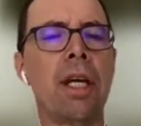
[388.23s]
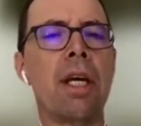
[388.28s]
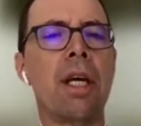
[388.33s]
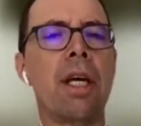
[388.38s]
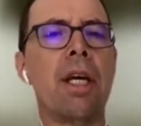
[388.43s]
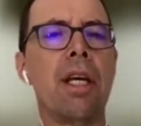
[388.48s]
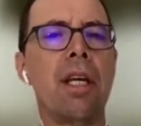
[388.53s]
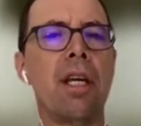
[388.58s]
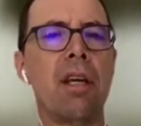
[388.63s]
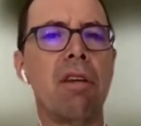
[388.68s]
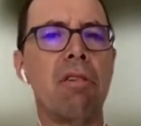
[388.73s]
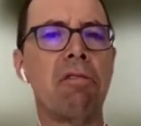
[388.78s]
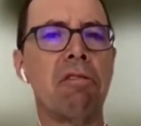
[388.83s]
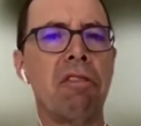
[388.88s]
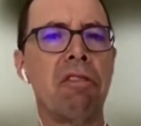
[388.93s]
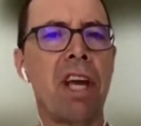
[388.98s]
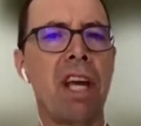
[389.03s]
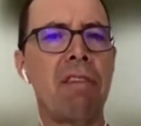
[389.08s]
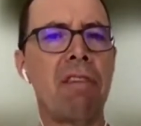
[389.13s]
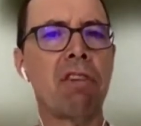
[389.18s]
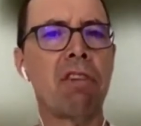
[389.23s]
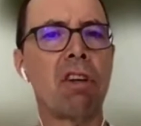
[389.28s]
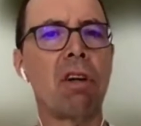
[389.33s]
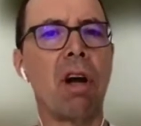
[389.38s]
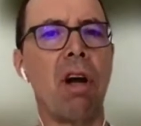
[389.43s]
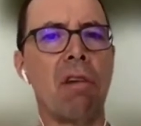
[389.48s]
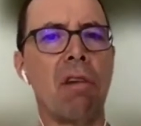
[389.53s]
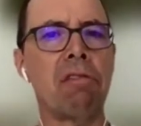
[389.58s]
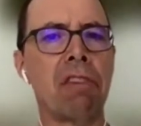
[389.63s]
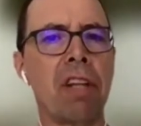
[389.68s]
in favor of
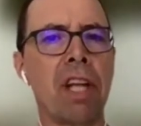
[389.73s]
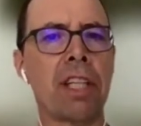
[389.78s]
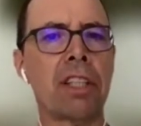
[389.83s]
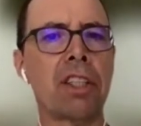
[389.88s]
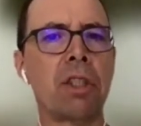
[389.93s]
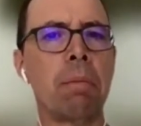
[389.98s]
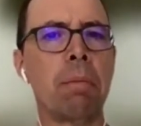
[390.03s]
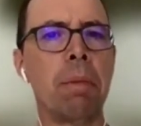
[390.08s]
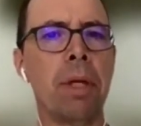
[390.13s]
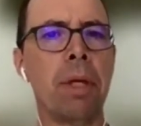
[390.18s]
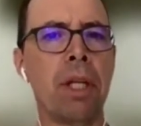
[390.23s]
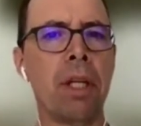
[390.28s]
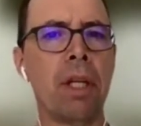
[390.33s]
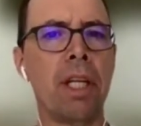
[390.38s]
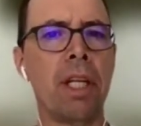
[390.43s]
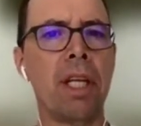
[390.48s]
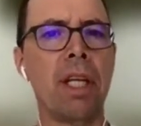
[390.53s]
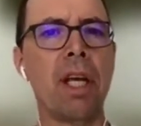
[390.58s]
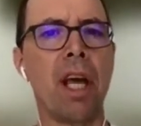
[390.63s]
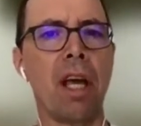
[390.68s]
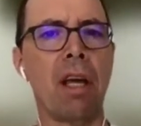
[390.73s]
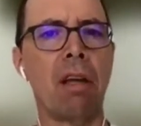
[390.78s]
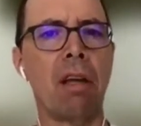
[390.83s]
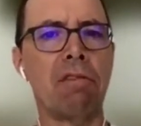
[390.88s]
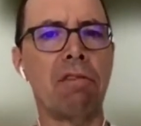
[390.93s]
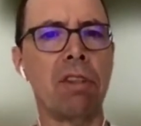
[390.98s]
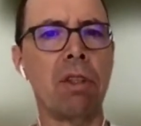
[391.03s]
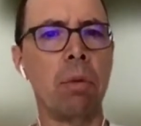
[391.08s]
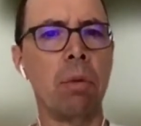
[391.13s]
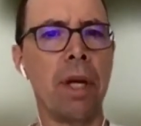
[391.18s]
flexibility and
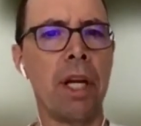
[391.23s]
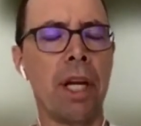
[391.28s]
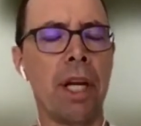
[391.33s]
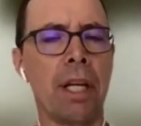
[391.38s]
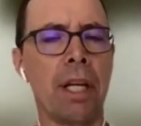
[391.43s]
fluidity.